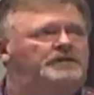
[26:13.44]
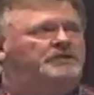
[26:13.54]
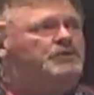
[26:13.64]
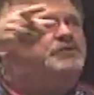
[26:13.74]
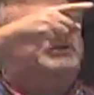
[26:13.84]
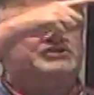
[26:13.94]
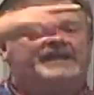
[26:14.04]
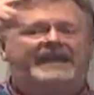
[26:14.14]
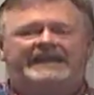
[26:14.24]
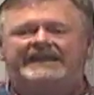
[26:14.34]
you
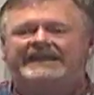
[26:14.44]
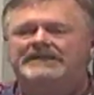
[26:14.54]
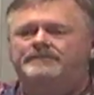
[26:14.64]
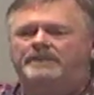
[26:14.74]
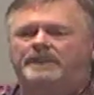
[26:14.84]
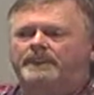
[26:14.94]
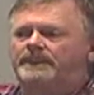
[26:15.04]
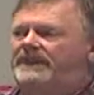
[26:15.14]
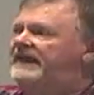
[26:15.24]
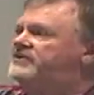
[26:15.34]
see
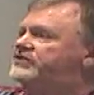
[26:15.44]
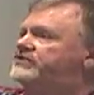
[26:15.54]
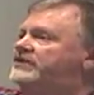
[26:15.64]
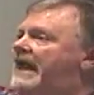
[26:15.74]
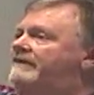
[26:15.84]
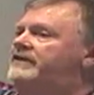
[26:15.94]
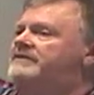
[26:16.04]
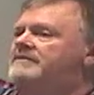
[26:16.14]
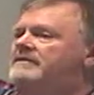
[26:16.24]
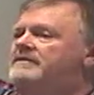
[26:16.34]
these
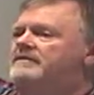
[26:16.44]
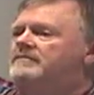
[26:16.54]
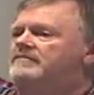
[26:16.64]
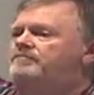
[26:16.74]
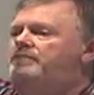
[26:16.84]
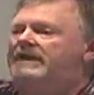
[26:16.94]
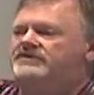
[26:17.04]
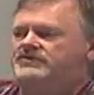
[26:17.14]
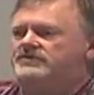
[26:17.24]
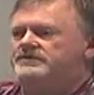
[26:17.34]
seven
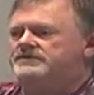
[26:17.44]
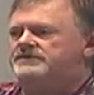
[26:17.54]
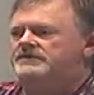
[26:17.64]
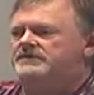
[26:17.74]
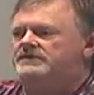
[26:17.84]
pictures